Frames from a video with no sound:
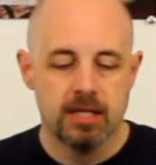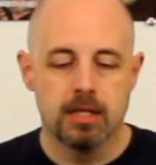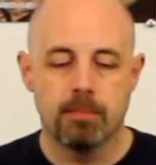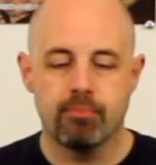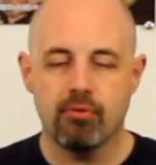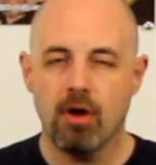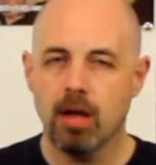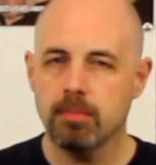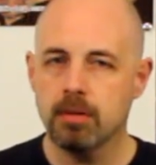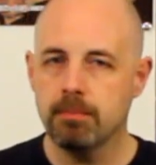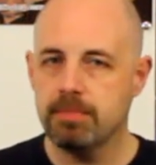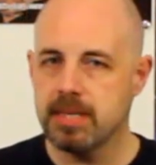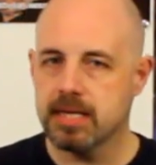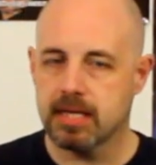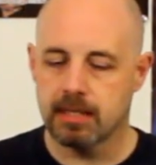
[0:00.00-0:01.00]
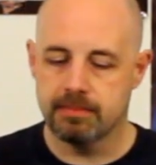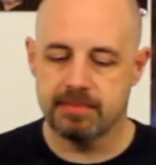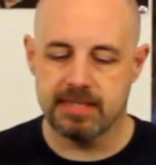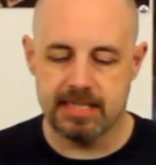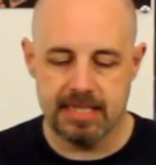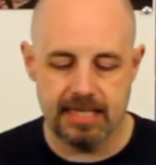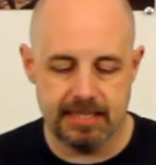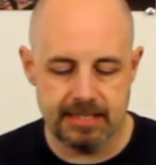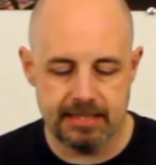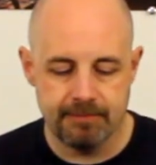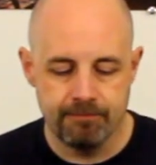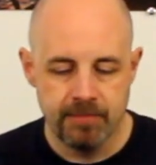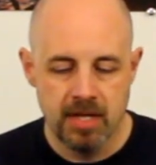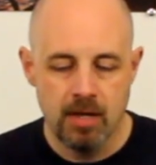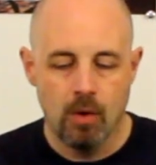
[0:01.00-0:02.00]
The problem becomes
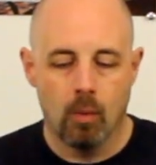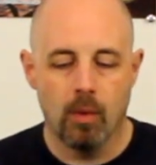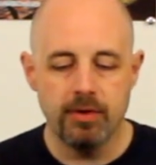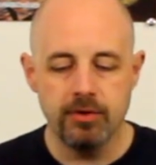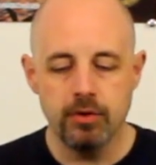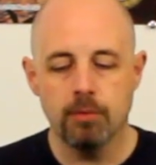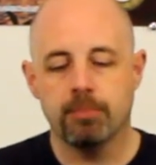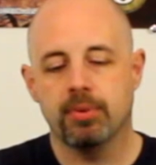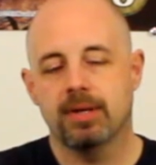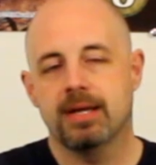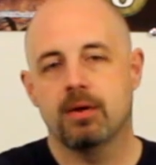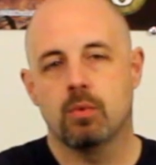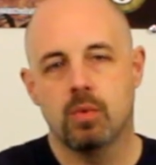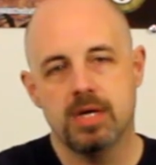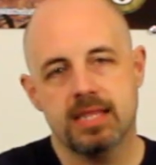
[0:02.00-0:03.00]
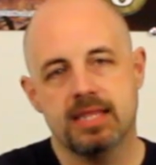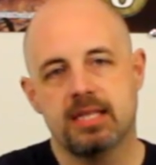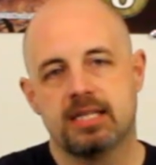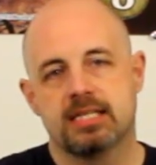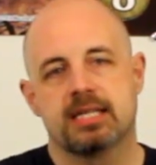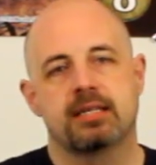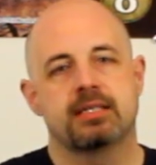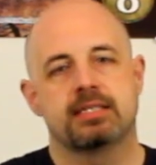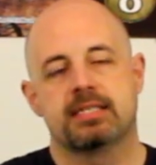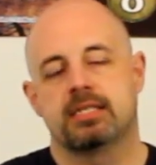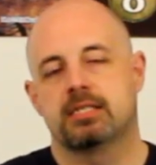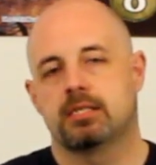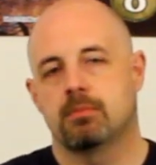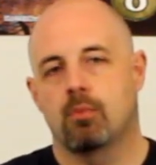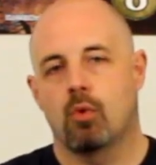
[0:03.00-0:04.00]
this: whether you're playing with the skill
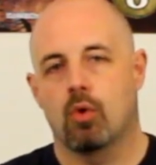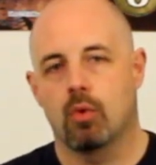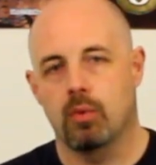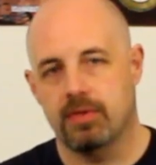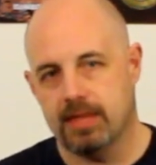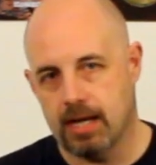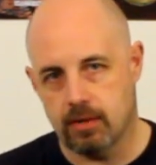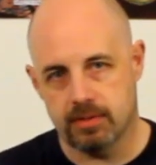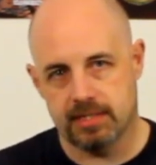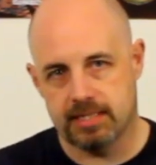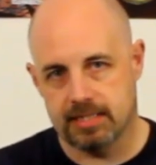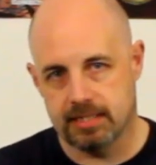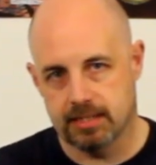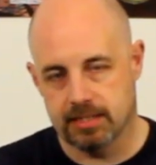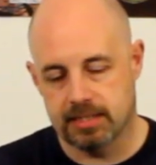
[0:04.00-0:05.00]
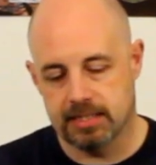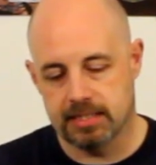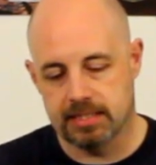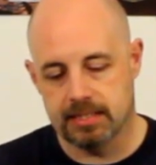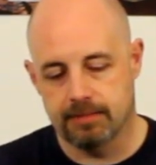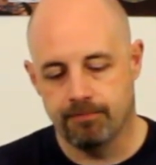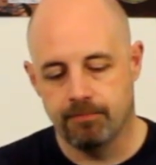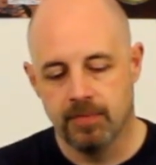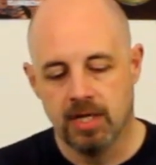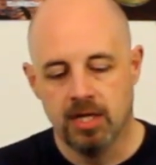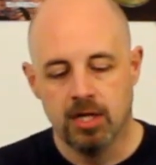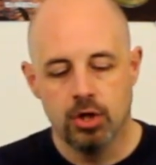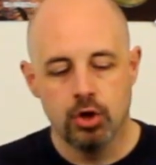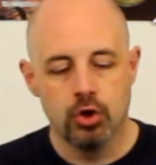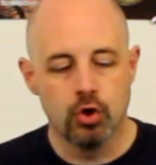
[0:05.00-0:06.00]
system or without the skill system,
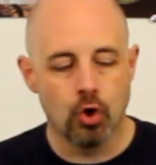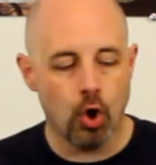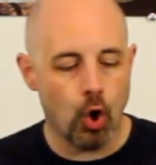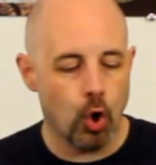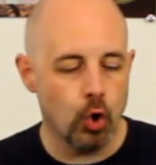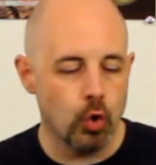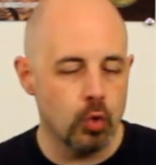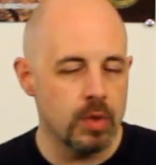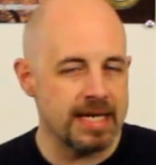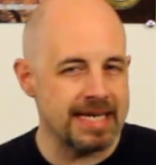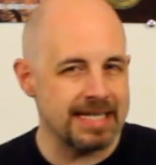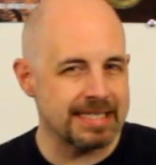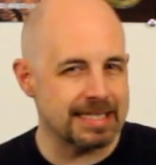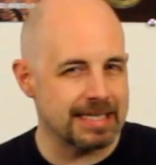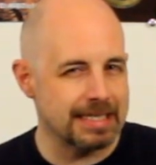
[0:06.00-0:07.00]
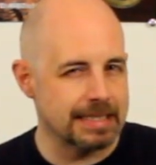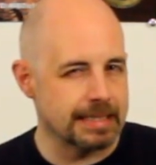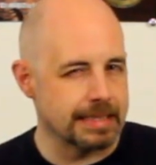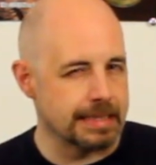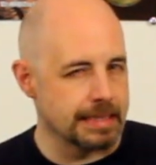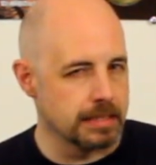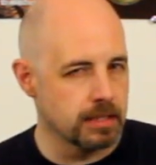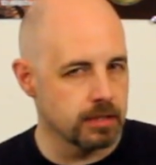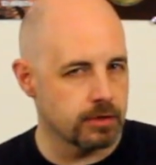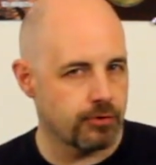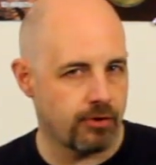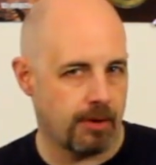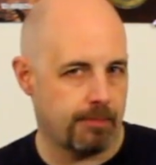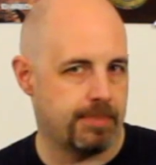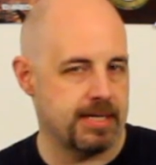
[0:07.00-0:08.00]
you're always a little
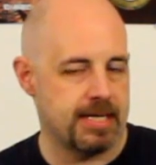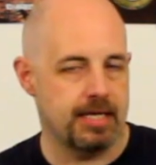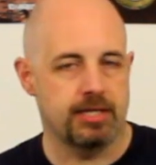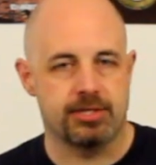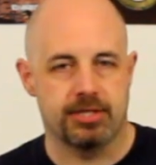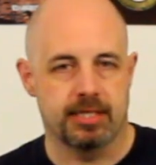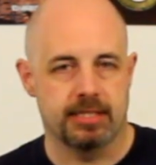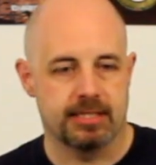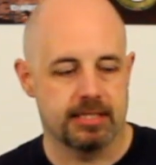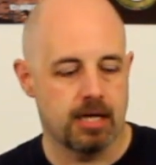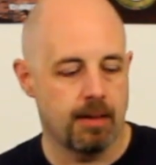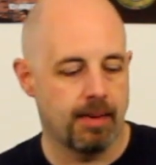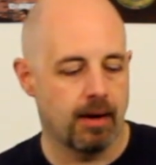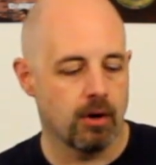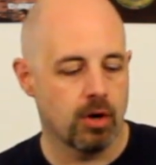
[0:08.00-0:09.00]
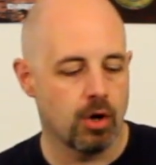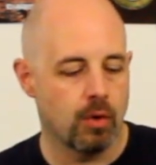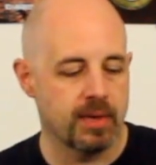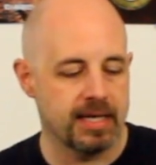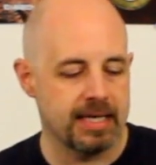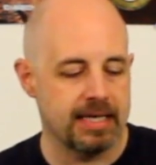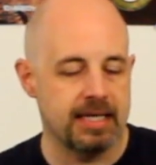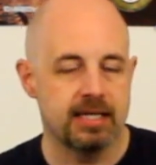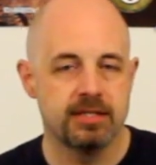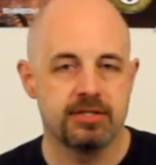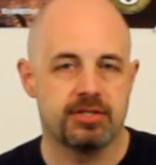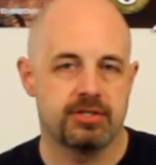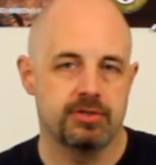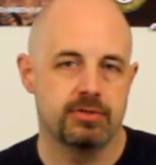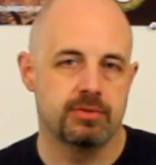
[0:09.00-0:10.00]
trepidatious about going
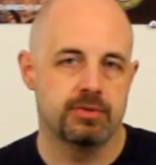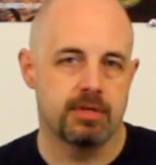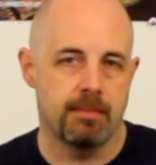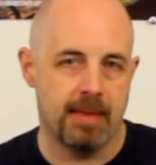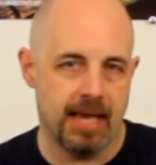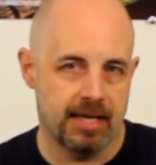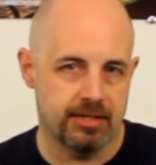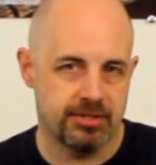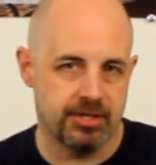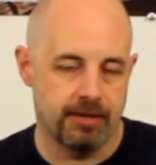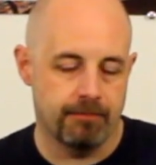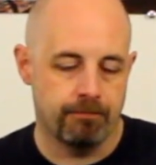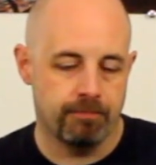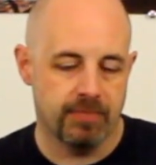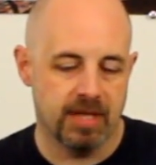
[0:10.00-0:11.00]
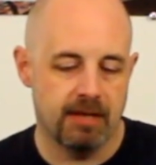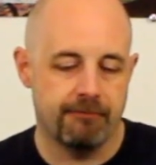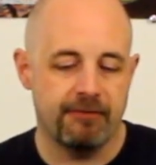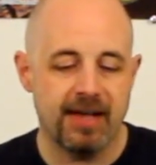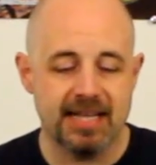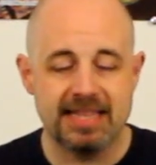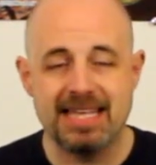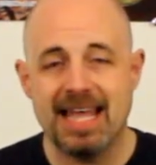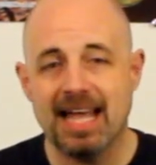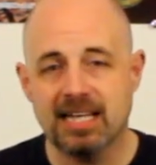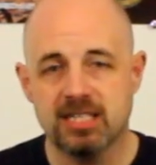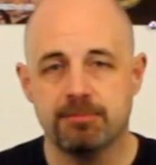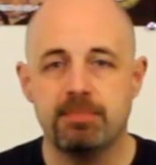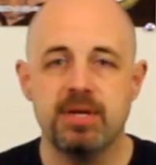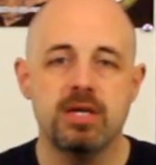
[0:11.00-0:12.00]
into the mansion. In fact, the
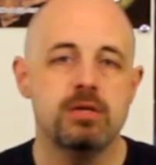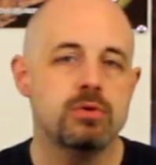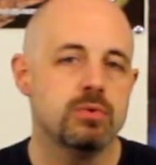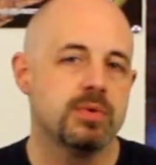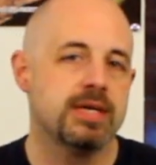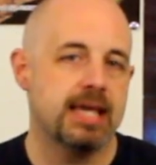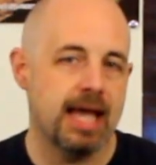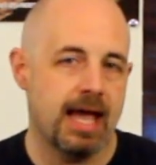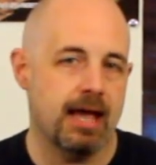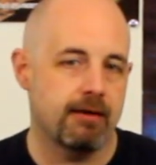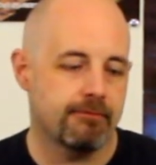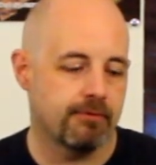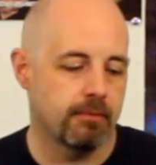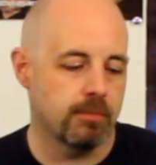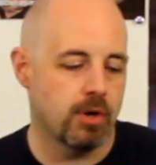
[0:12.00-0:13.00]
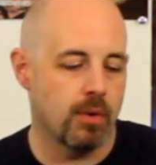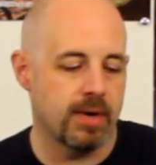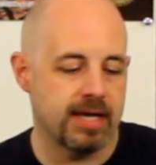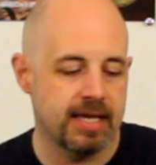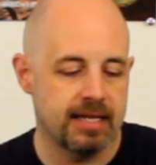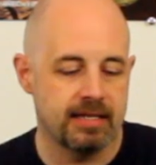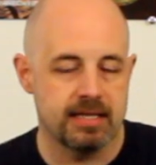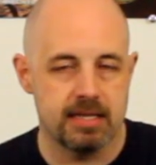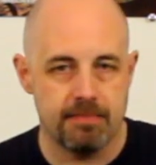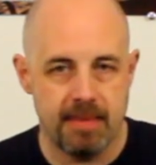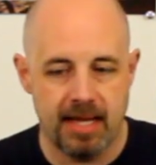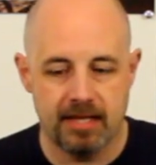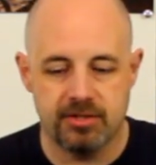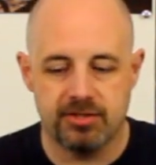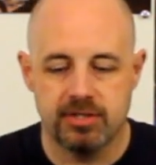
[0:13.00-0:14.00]
XP you get from going into the
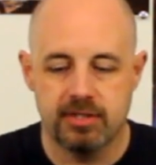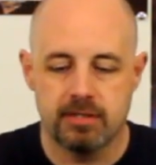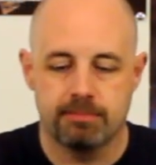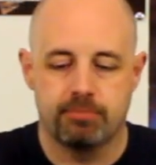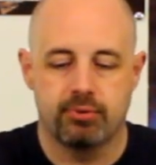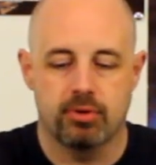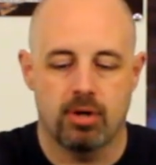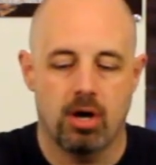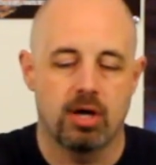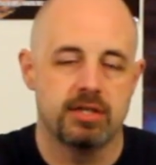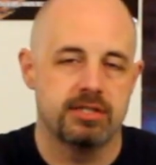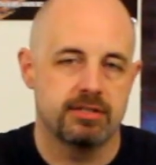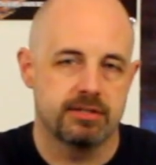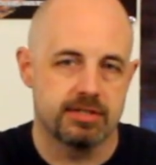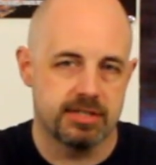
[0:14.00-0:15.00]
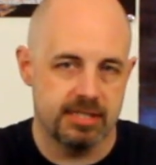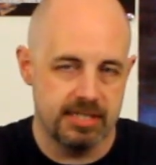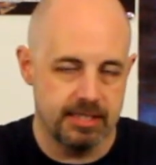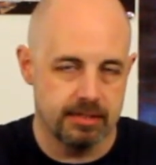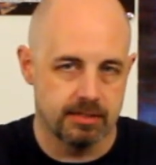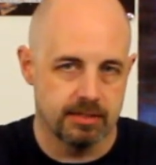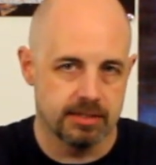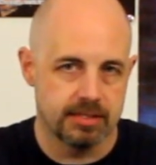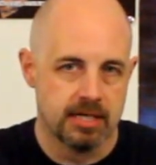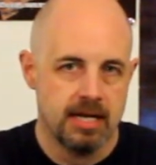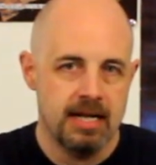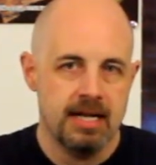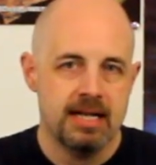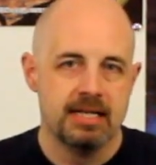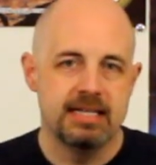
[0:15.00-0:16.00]
mansion to put onto your skills
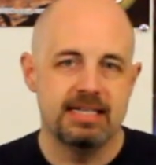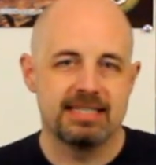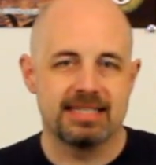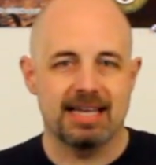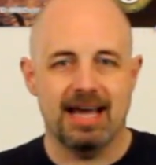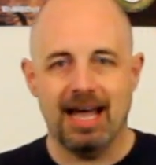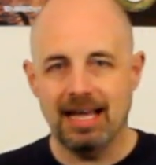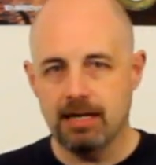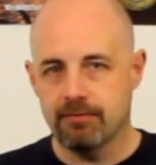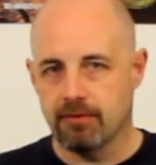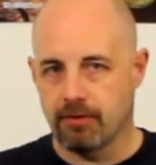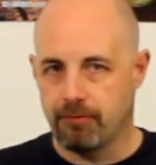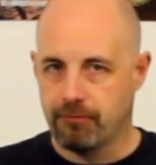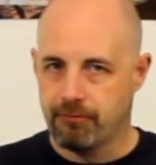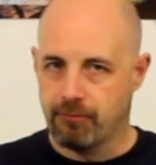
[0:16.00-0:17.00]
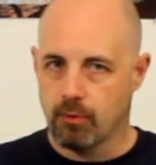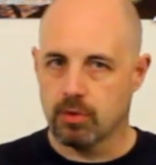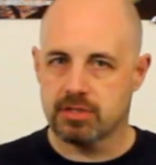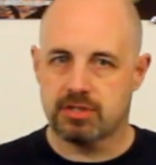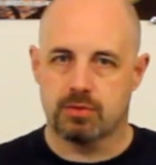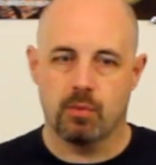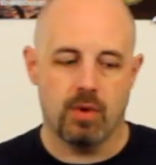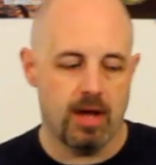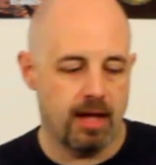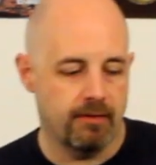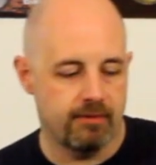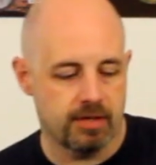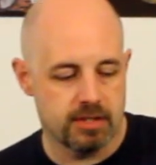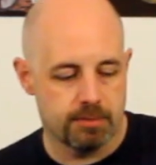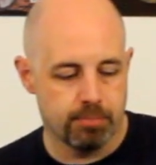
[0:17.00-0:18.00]
is kind of a forced way
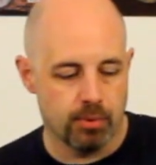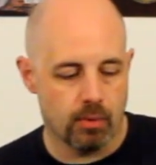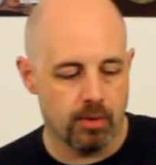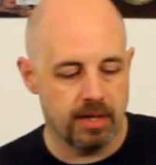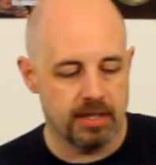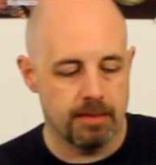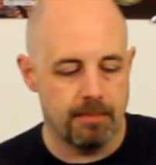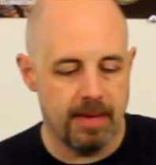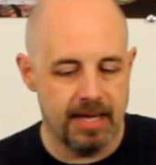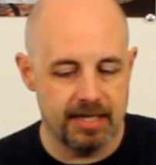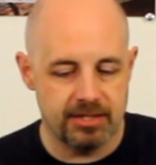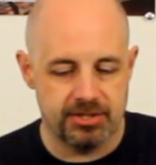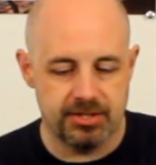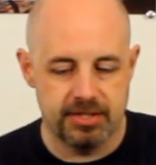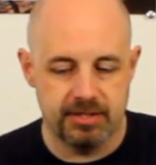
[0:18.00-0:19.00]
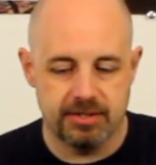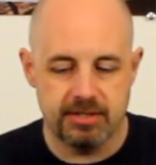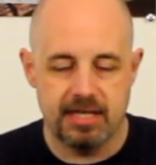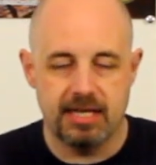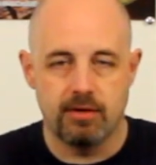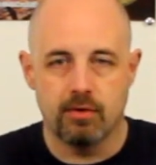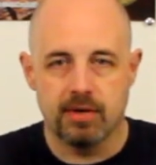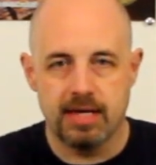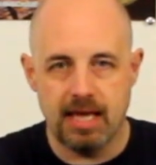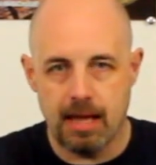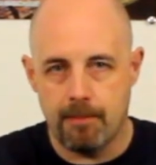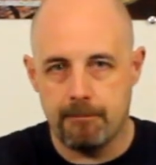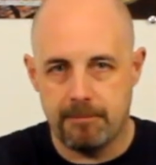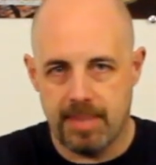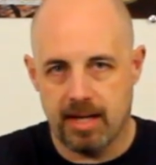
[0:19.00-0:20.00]
of exploring the mansion so that you'll
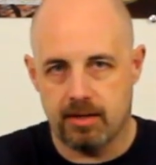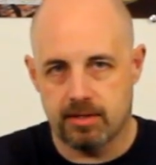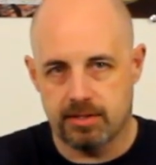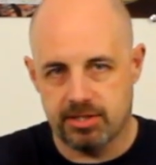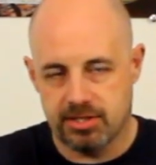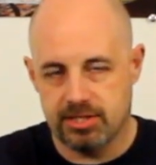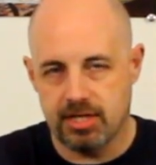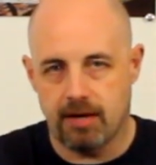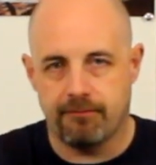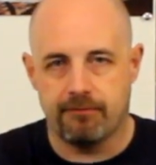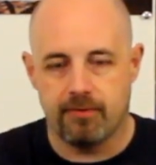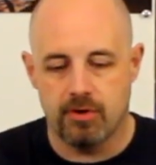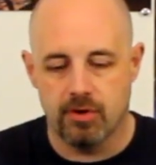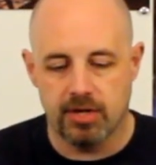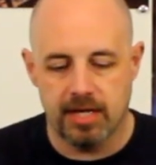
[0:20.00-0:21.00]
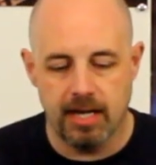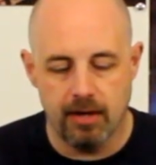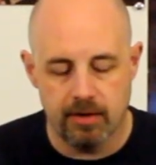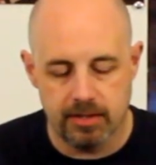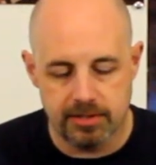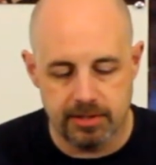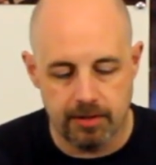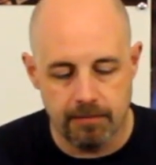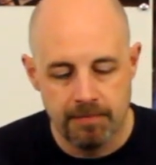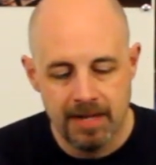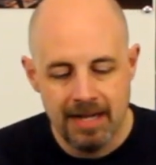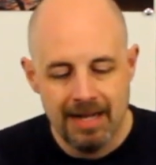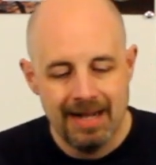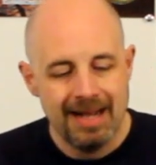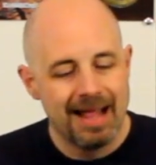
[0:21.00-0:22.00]
get better stuff for your character.
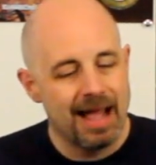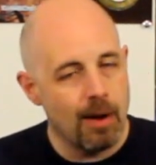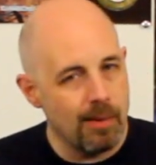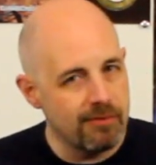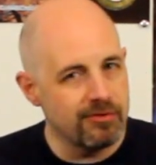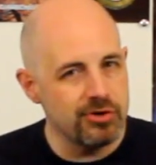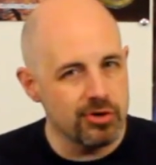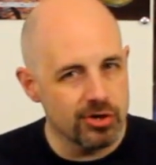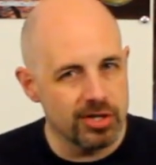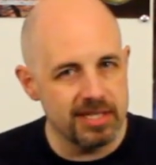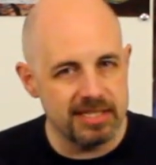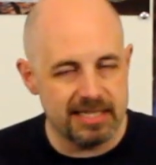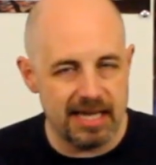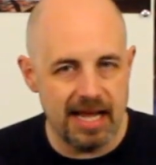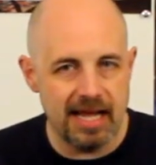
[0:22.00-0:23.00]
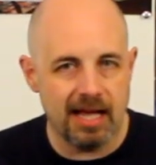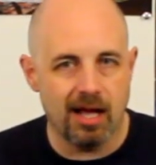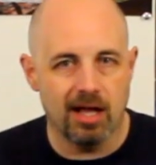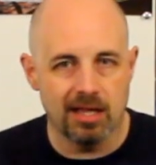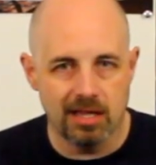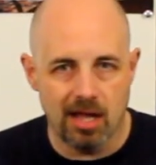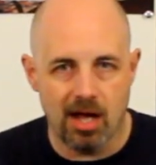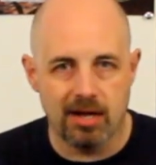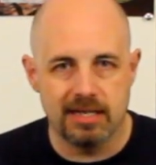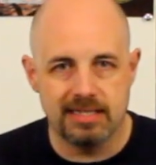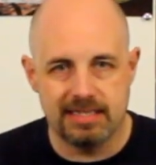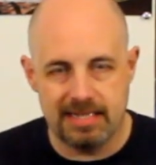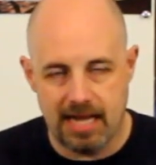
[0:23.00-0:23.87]
However, you're going to take a lot of